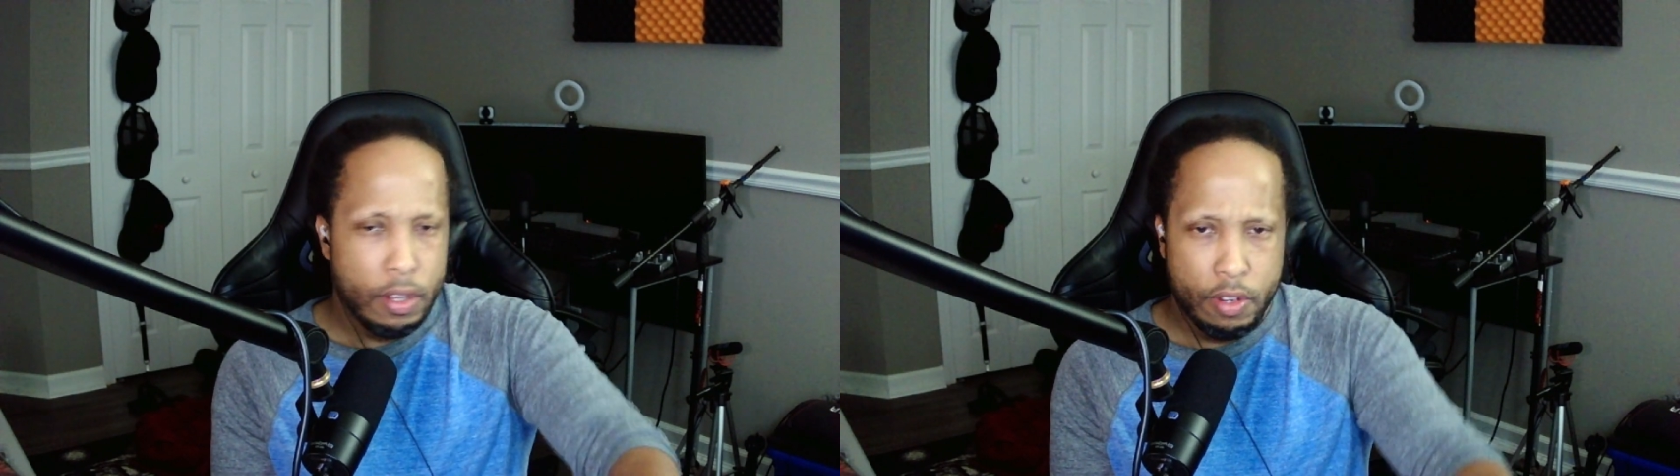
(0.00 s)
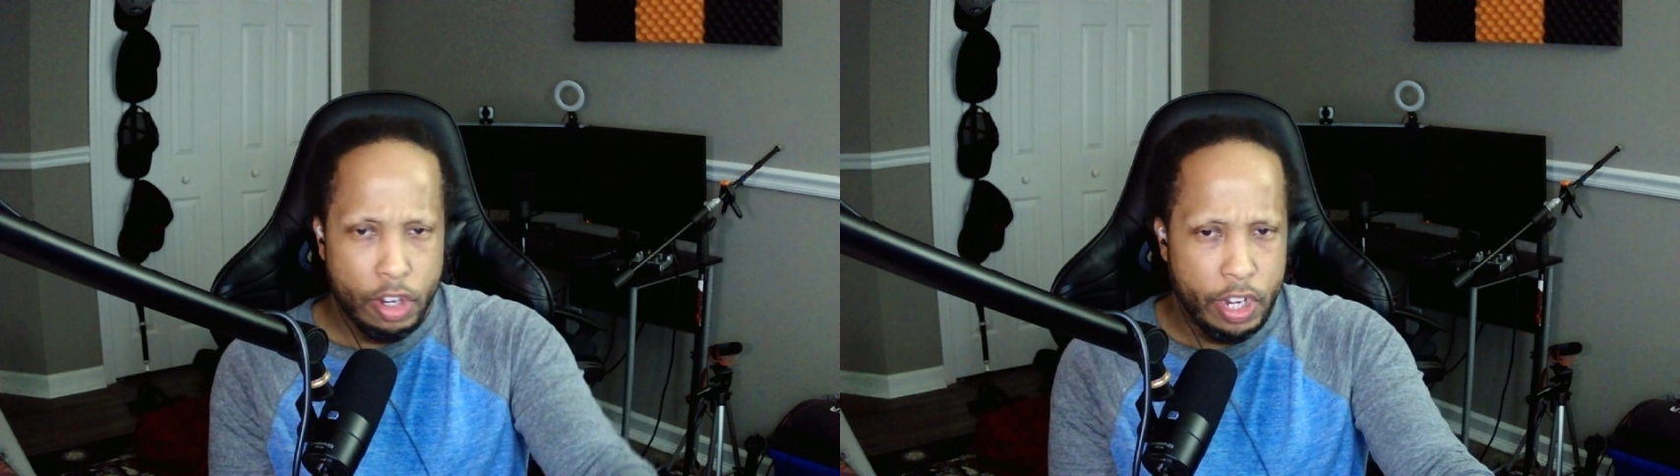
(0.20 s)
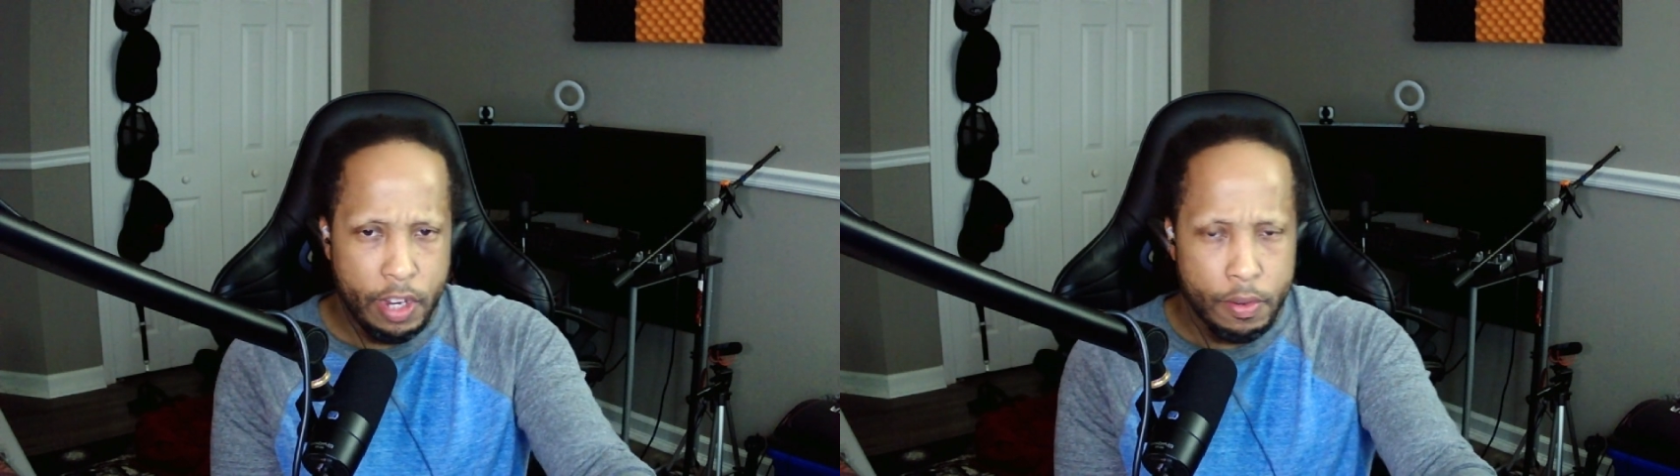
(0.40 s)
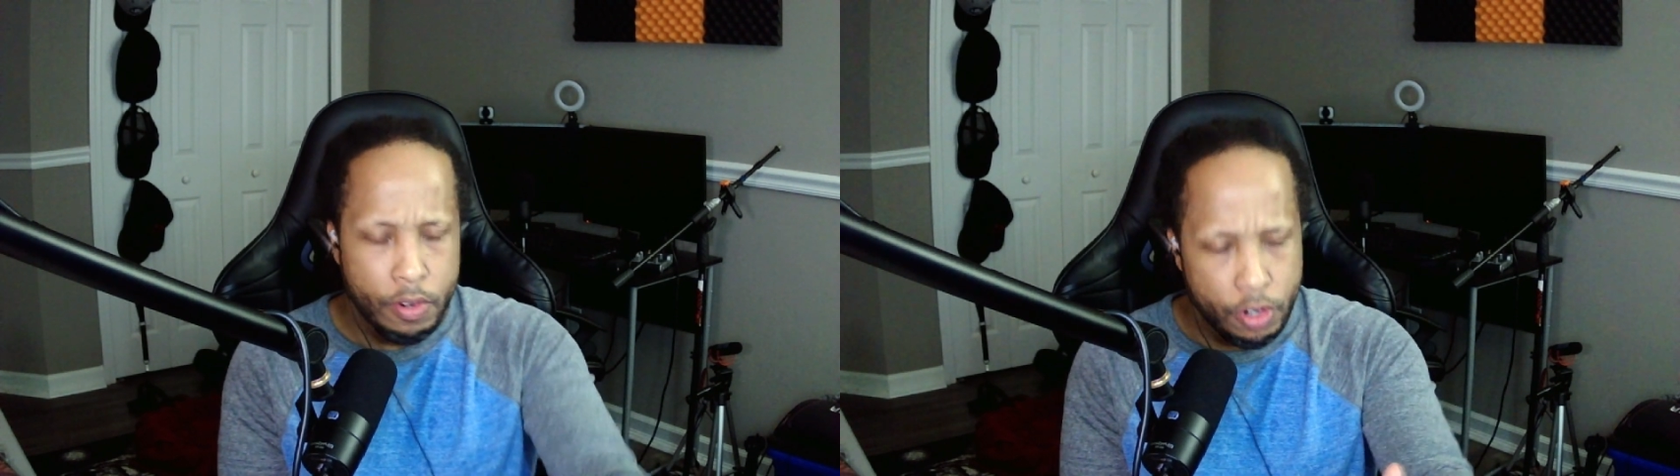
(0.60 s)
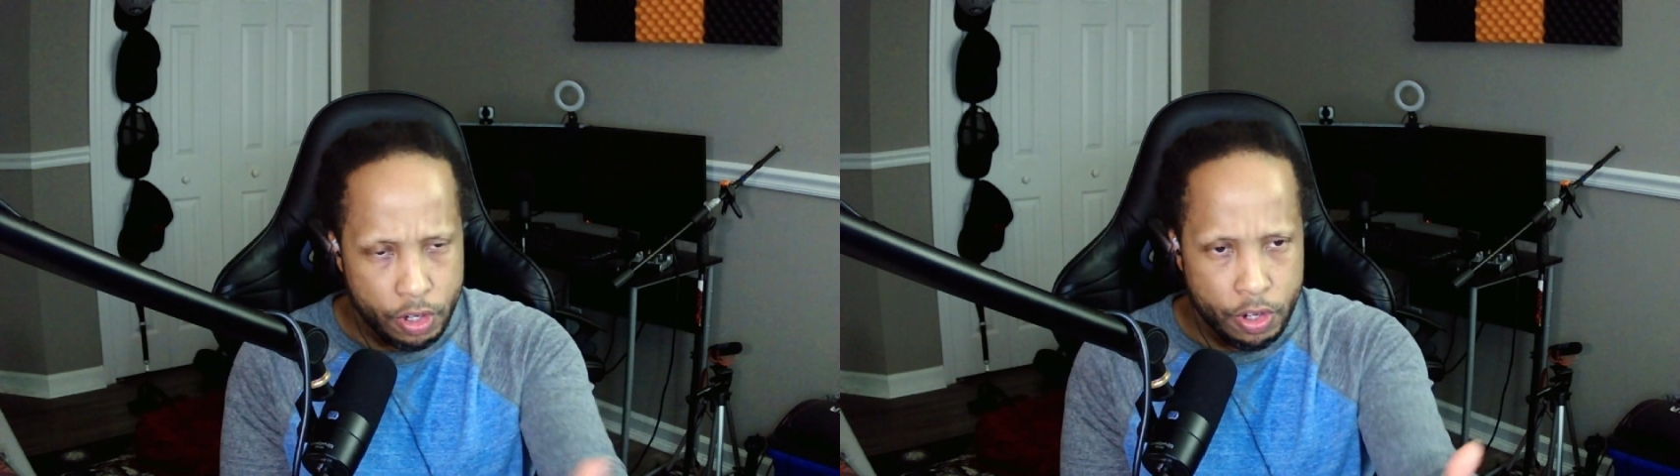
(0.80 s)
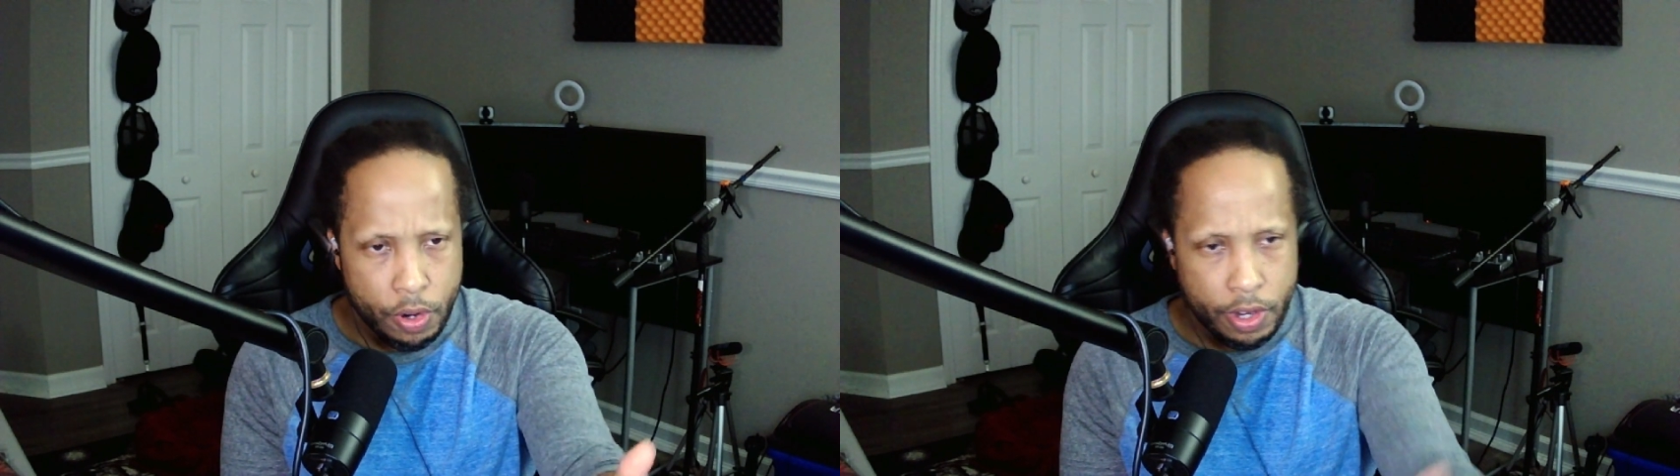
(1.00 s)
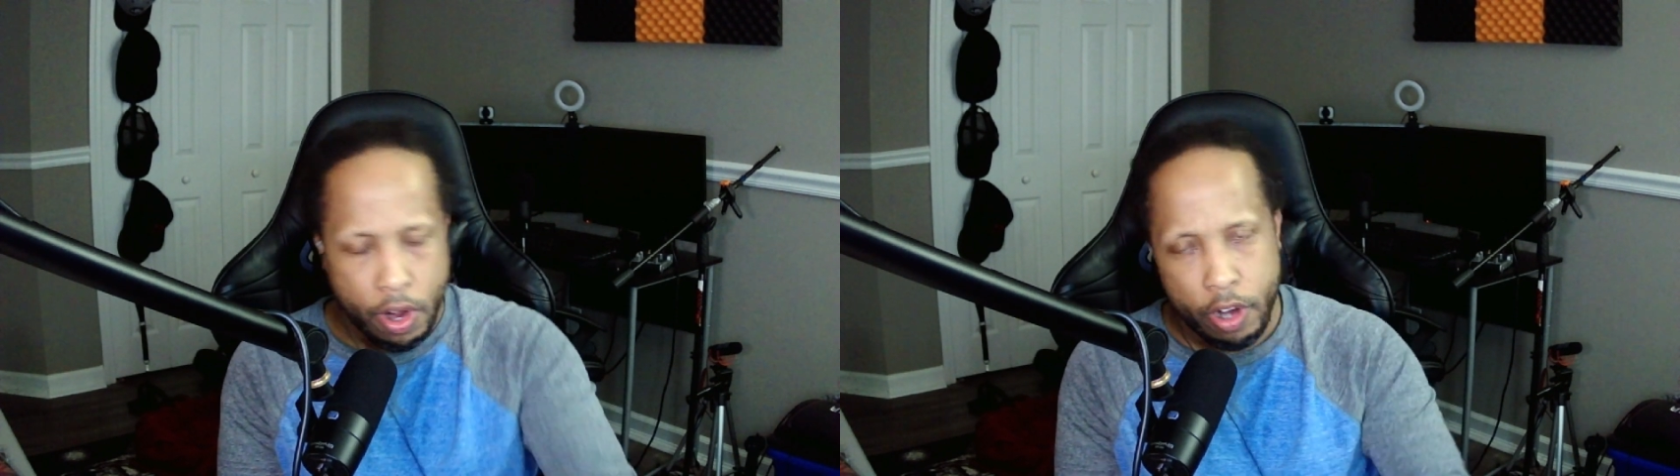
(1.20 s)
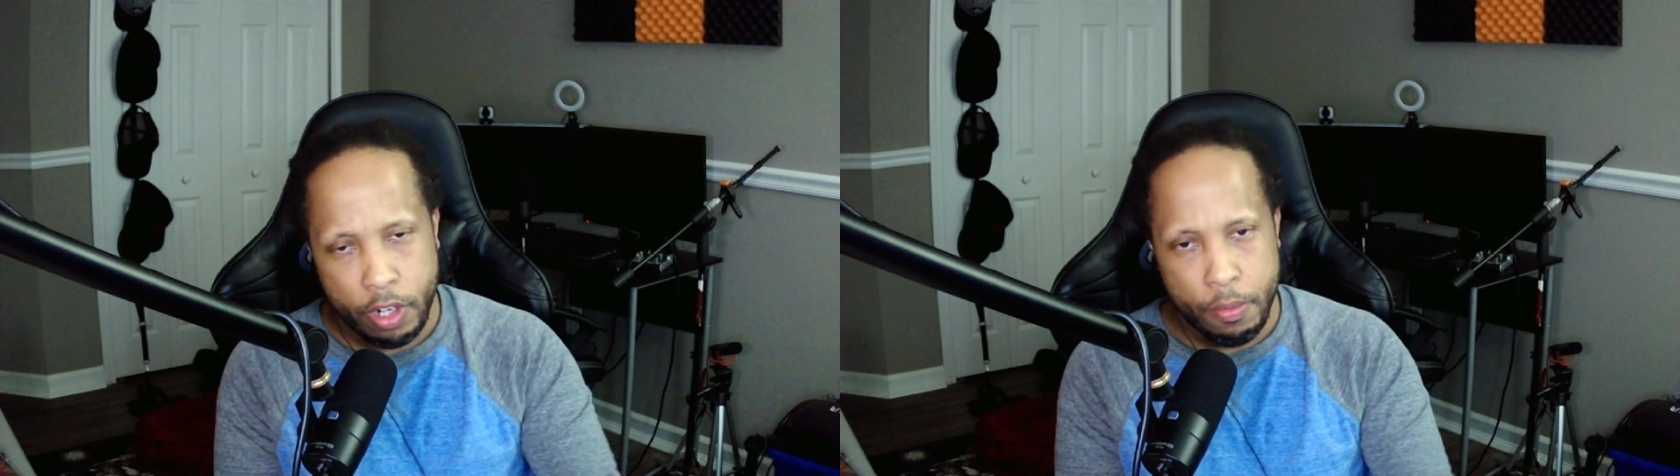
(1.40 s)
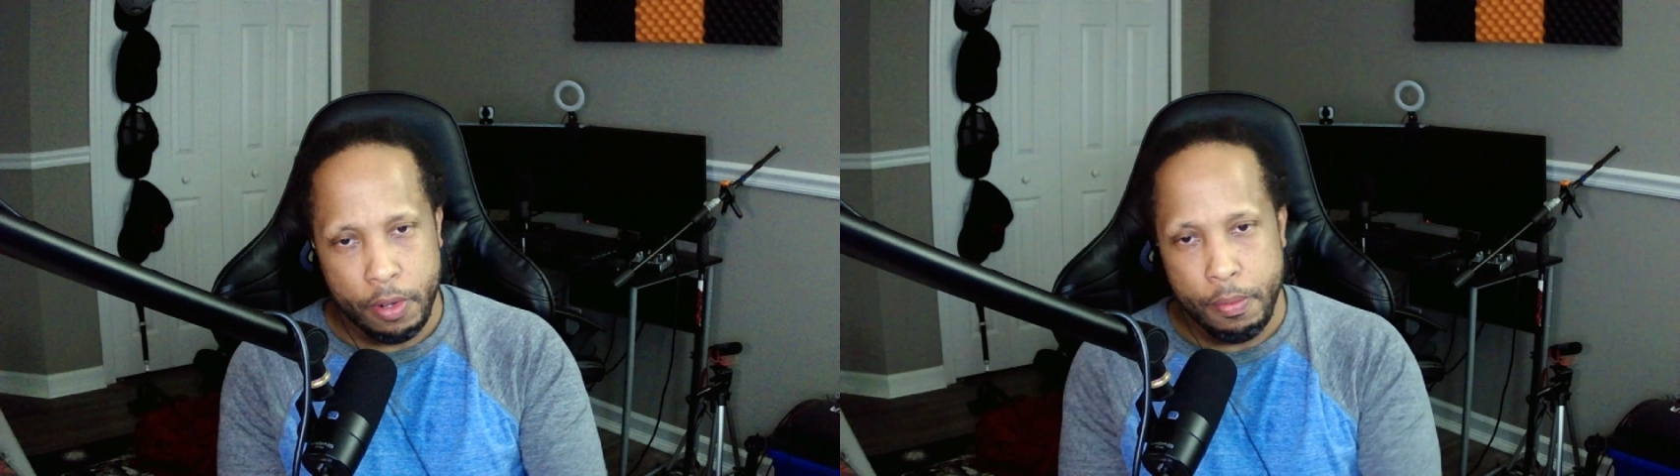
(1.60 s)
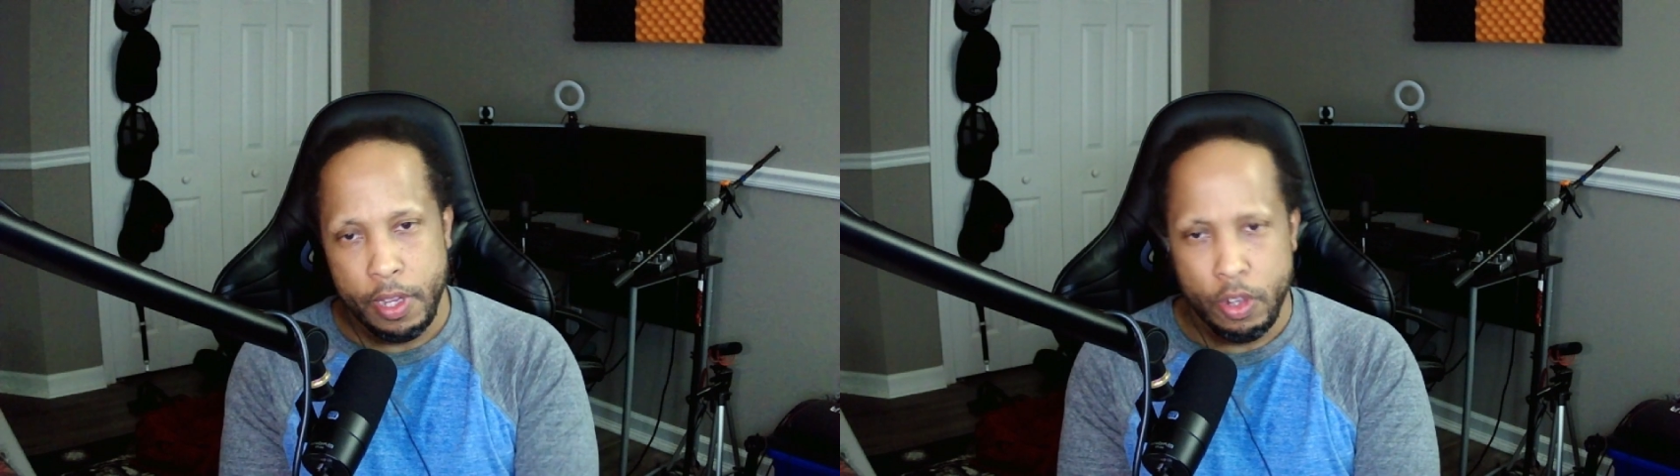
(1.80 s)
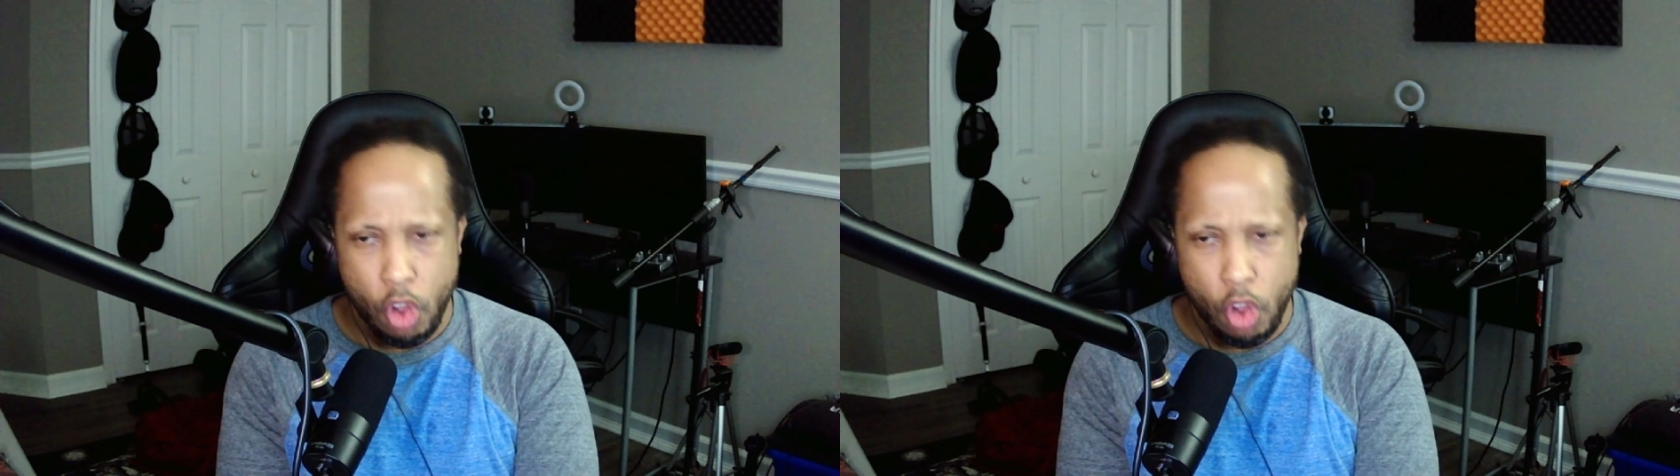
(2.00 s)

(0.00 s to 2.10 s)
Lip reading: And then, you know what the argument could be?